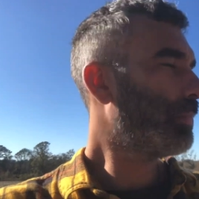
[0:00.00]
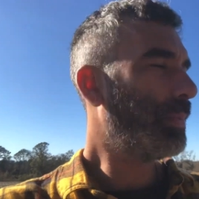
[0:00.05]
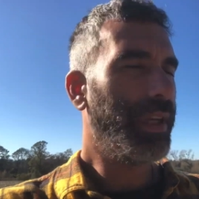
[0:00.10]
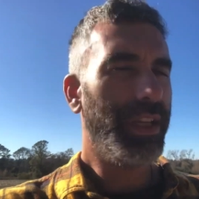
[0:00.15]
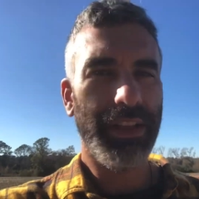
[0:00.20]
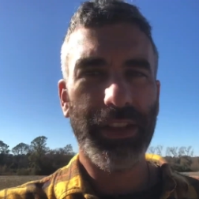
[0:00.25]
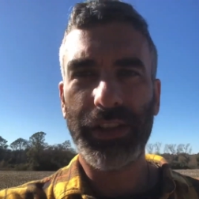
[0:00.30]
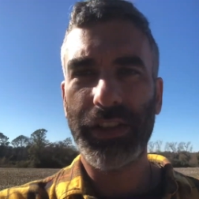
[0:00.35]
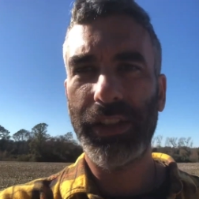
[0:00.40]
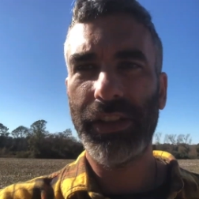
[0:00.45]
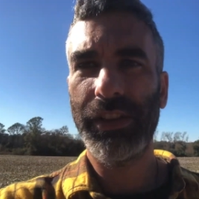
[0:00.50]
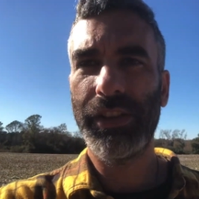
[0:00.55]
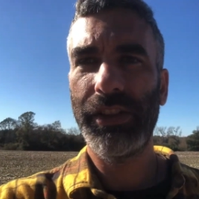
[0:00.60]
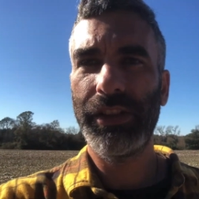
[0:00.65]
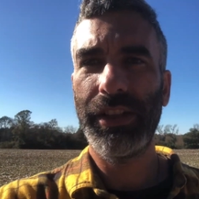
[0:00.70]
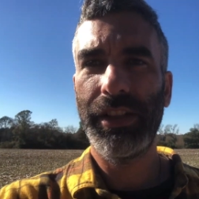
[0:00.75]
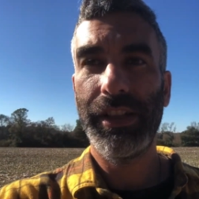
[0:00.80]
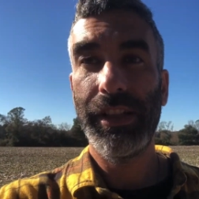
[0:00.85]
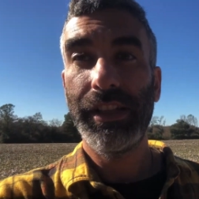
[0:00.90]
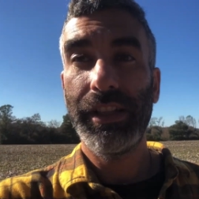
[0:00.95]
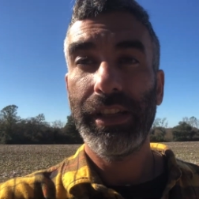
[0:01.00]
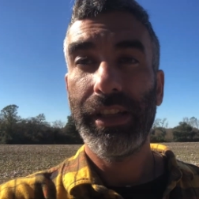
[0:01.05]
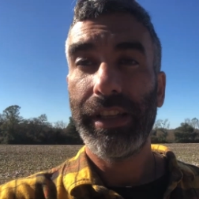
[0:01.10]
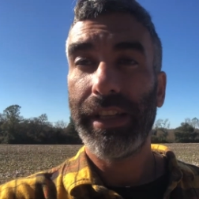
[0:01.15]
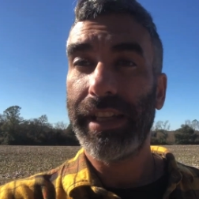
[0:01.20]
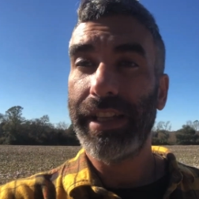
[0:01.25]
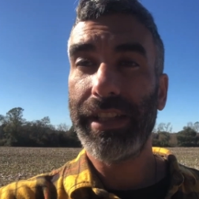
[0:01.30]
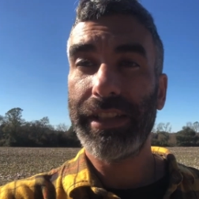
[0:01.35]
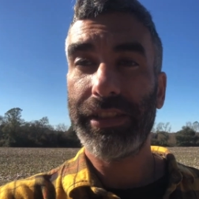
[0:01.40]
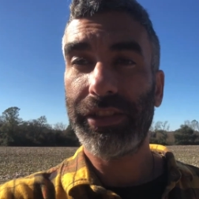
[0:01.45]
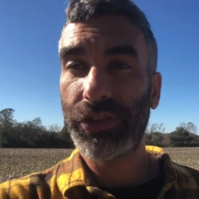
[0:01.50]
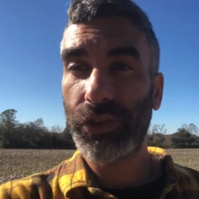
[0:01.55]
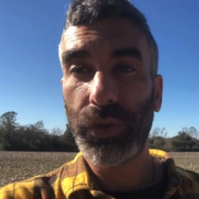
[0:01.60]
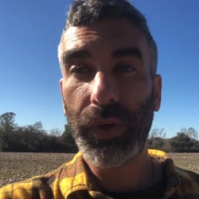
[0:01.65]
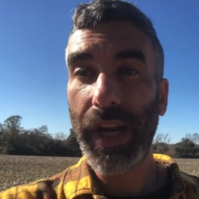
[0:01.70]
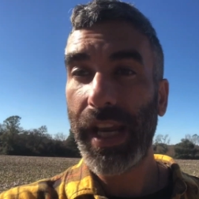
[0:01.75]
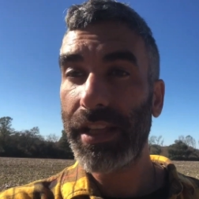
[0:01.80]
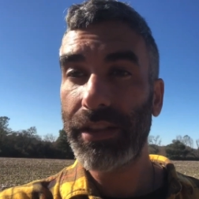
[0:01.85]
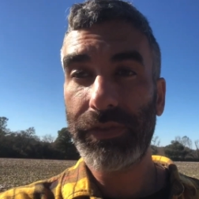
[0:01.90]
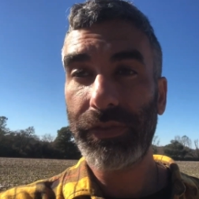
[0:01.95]
pillar is
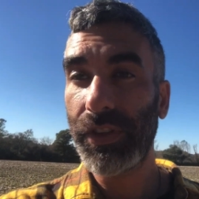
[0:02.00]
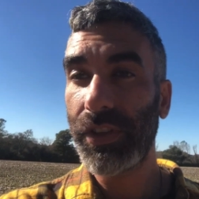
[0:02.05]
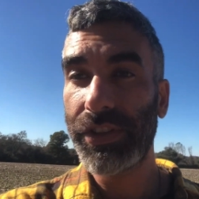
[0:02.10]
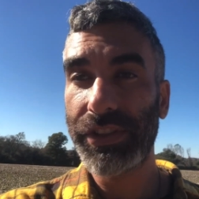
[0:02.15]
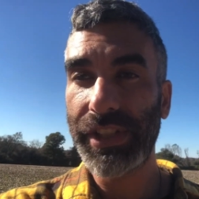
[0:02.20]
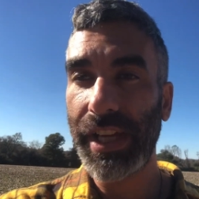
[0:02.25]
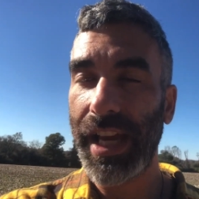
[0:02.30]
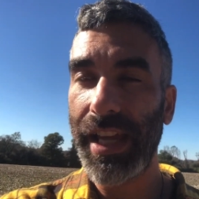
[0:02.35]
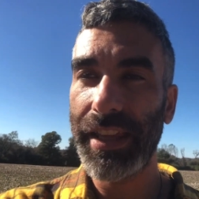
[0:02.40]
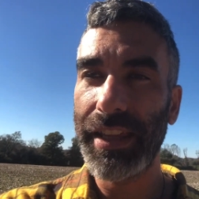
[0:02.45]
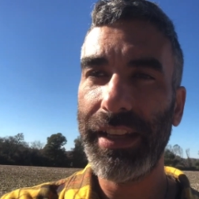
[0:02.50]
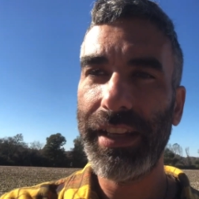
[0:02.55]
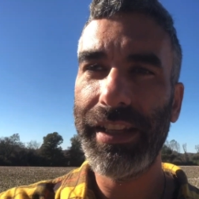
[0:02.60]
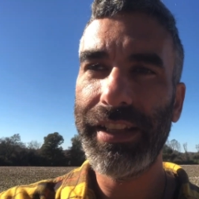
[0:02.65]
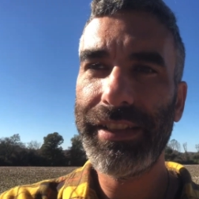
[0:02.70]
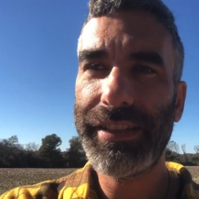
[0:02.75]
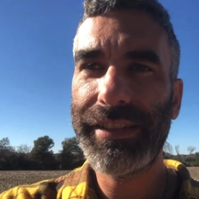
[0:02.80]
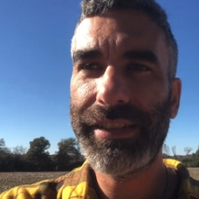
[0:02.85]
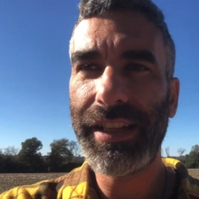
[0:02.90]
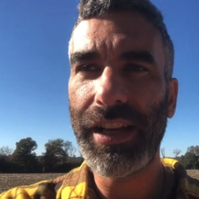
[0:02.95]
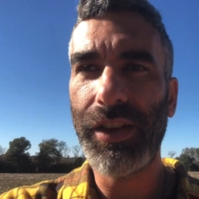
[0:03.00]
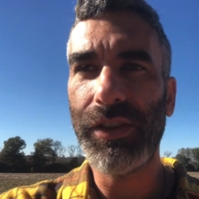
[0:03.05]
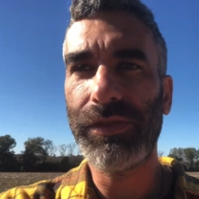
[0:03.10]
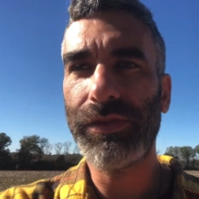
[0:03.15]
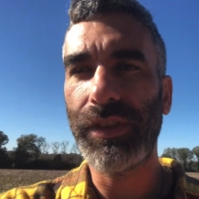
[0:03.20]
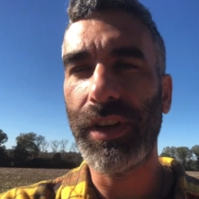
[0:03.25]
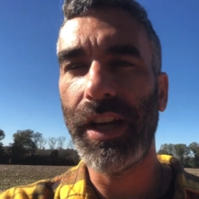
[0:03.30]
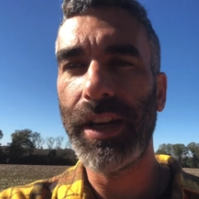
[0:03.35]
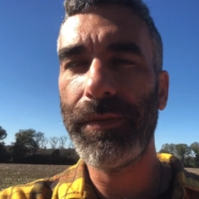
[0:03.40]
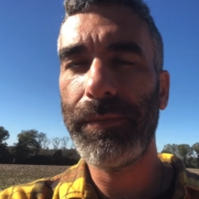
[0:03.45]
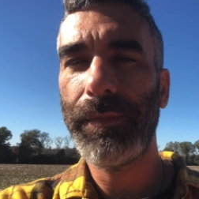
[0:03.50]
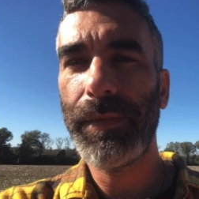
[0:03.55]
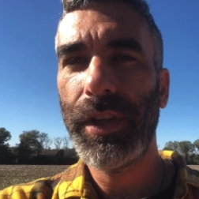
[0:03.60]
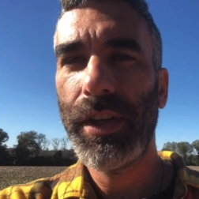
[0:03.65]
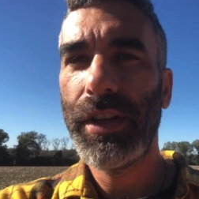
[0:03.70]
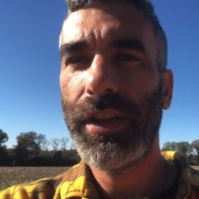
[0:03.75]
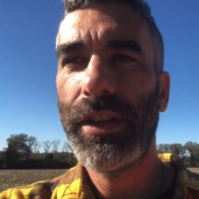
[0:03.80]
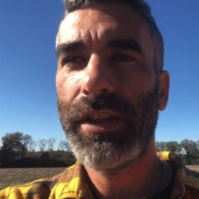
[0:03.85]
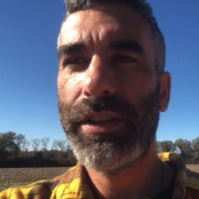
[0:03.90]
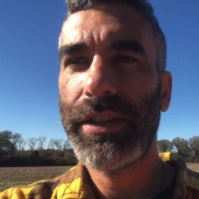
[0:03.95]
transversality itself, right?
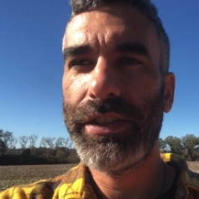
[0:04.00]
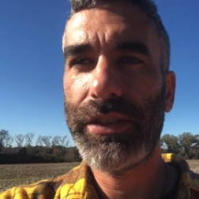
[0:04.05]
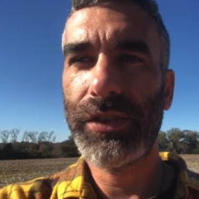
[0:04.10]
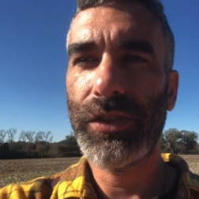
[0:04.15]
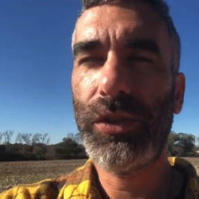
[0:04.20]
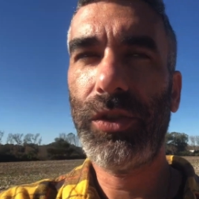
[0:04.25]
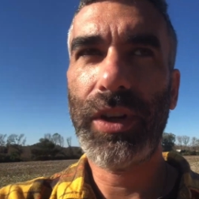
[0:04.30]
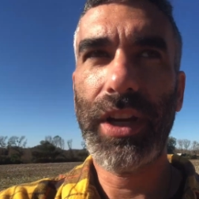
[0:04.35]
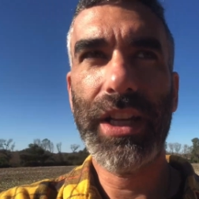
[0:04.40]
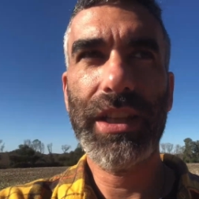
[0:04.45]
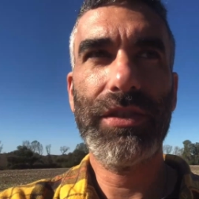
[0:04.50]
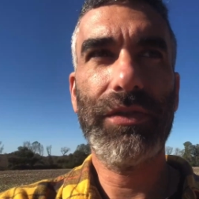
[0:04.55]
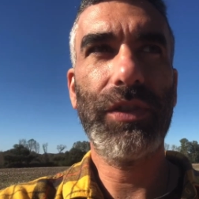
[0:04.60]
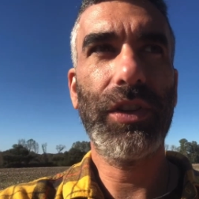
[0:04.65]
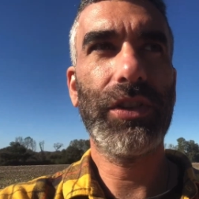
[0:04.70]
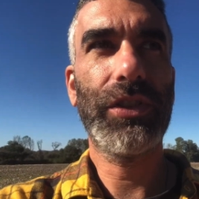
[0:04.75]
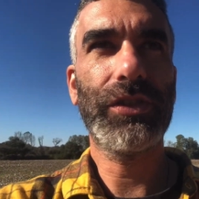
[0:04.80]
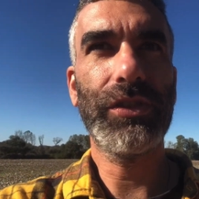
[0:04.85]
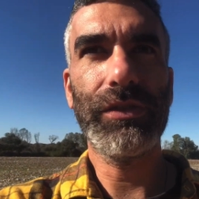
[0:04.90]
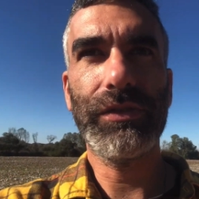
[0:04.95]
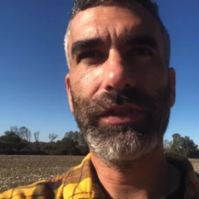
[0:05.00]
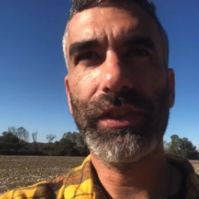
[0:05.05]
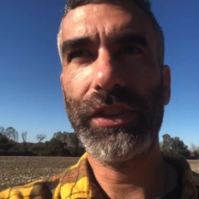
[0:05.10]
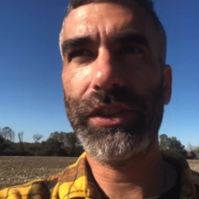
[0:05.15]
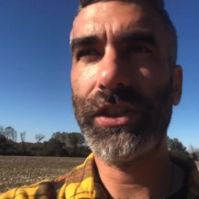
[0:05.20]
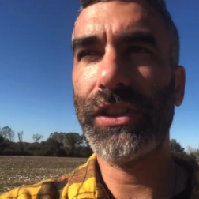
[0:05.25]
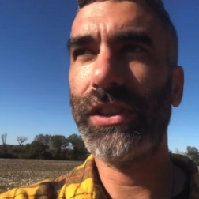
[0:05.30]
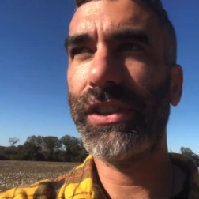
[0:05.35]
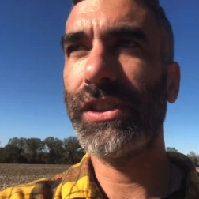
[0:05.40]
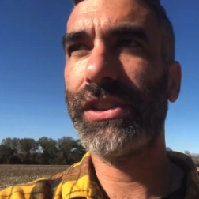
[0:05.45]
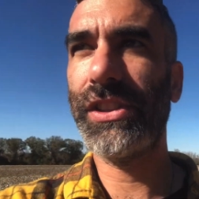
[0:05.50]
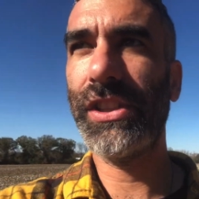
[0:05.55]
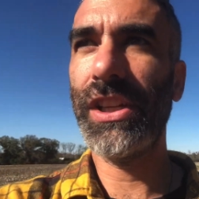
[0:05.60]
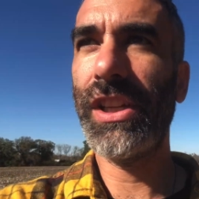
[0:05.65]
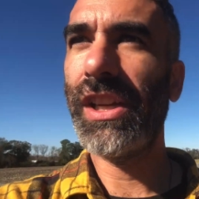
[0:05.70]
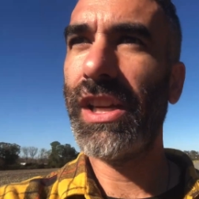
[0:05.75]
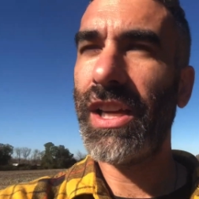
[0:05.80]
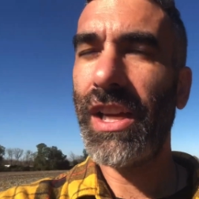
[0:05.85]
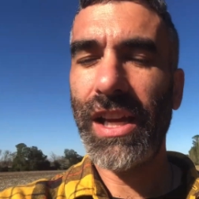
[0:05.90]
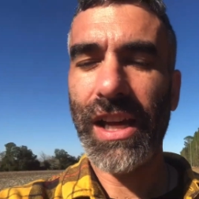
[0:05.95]
These are transversal visions.
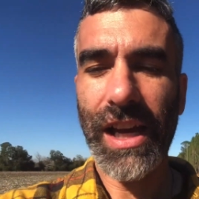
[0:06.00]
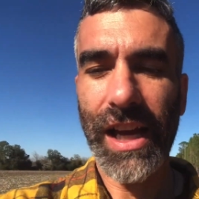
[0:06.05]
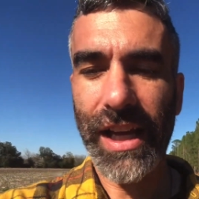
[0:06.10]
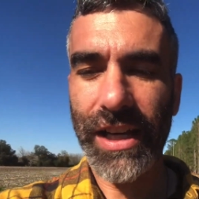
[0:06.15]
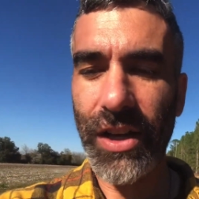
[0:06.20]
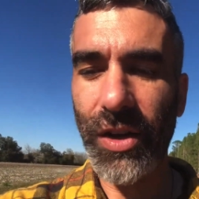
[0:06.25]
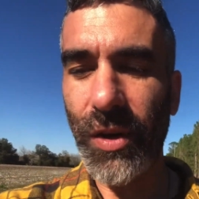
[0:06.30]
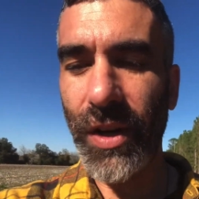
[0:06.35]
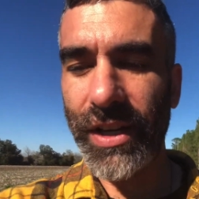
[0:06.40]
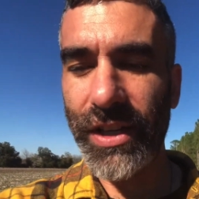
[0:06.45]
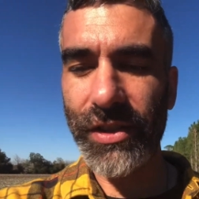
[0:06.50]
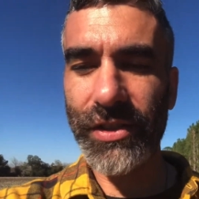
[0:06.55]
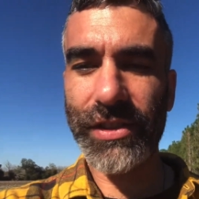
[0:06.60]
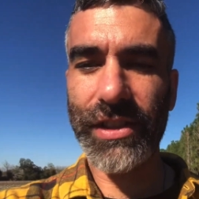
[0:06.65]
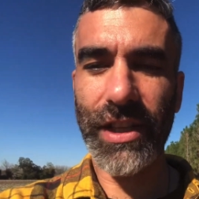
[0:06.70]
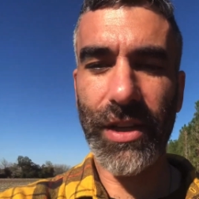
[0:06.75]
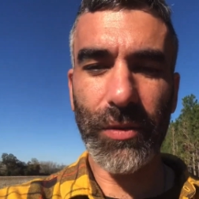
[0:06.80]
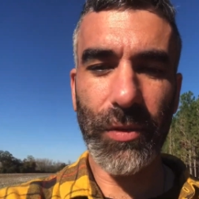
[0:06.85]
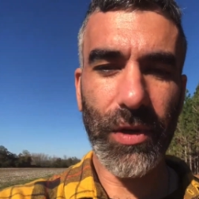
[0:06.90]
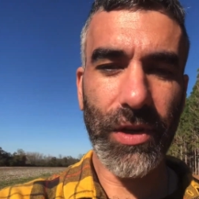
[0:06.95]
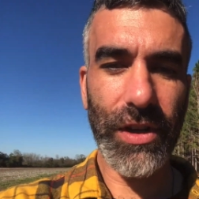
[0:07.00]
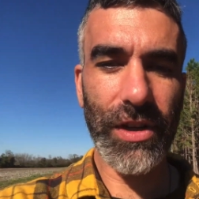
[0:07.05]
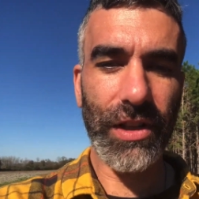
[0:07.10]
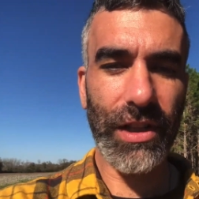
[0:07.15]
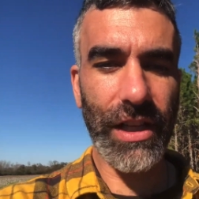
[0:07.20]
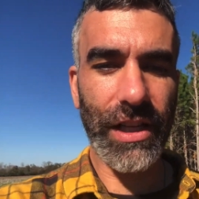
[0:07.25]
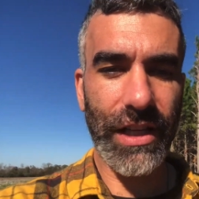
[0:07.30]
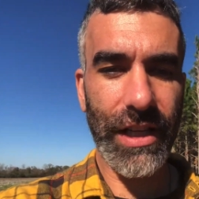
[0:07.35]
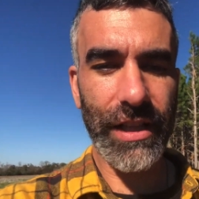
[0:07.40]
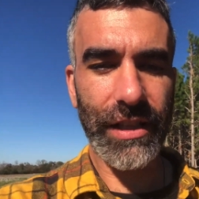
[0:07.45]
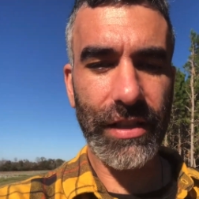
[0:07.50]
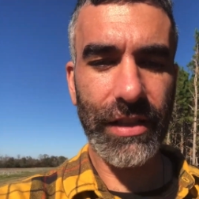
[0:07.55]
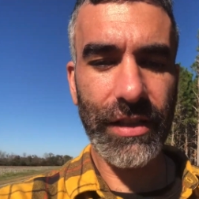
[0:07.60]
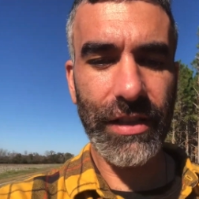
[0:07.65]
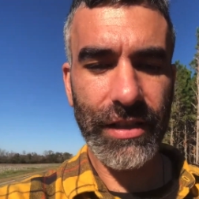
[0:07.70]
I know I use that word a lot,